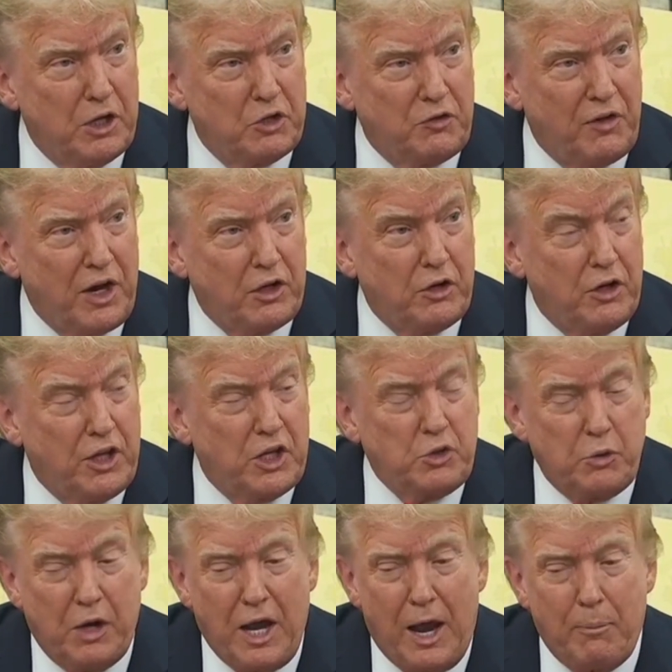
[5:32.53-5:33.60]
biggest
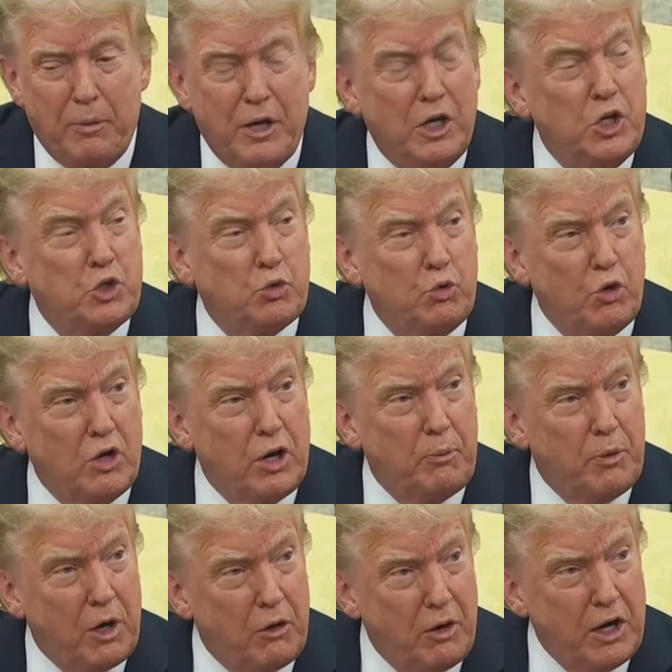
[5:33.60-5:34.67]
factor. That's what happened. He
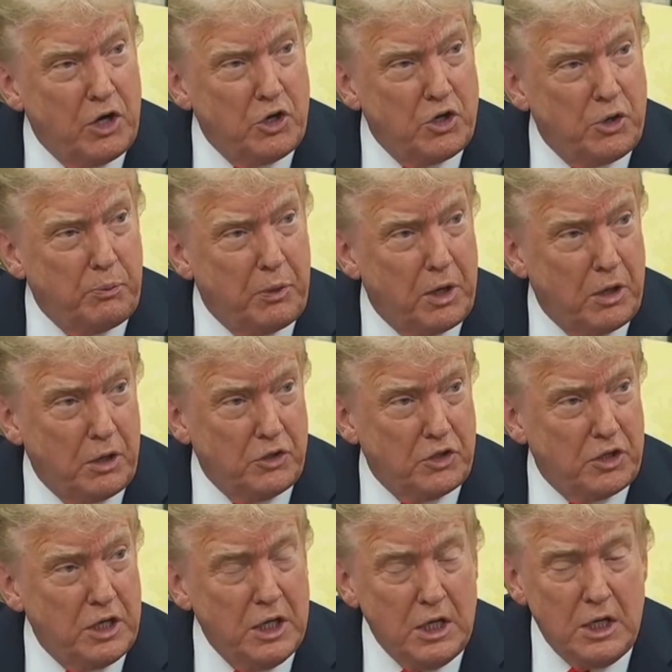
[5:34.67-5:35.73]
screwed up our energy
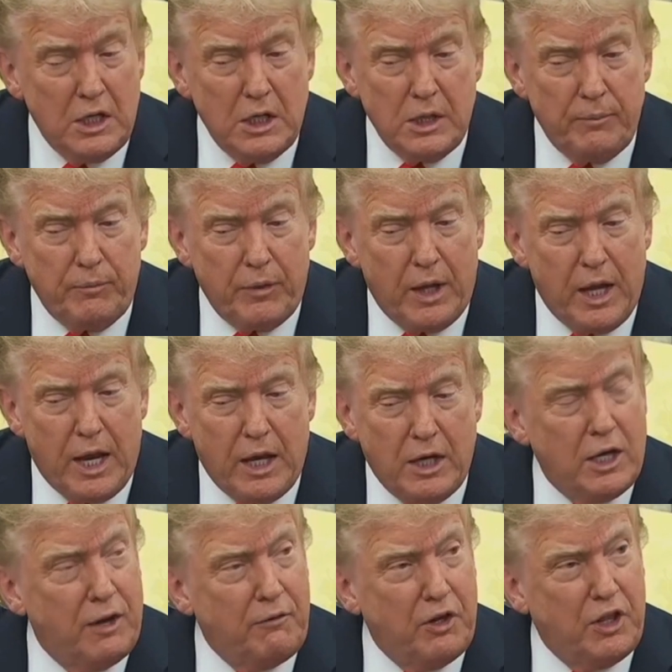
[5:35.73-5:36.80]
policy,
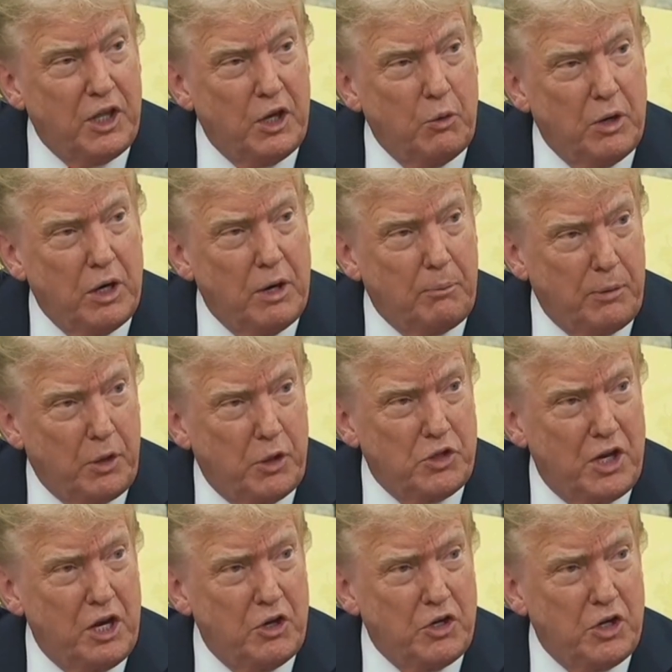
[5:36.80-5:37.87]
and everything went
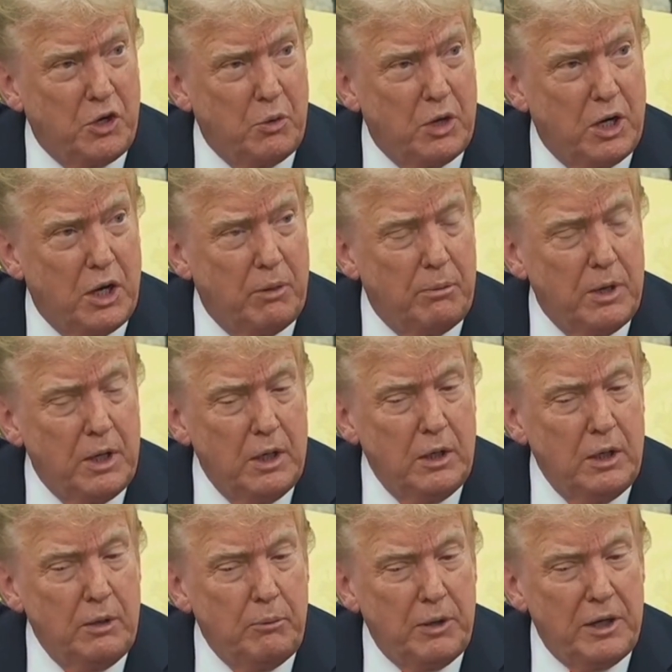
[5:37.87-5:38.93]
up because energy went up.
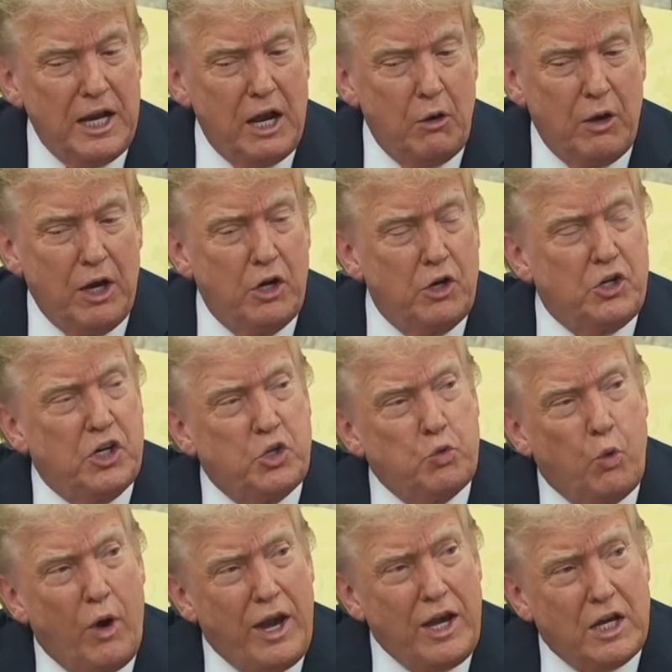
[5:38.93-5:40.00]
But now
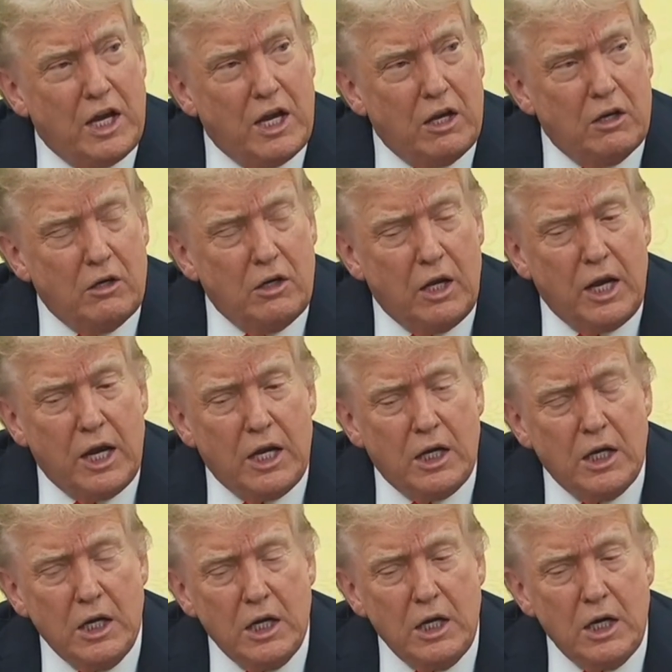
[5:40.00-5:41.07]
energy is way down,
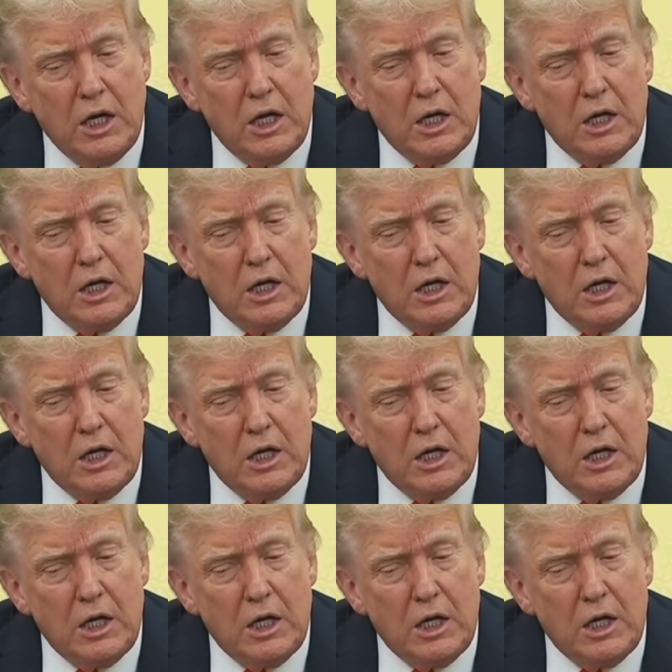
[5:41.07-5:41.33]
and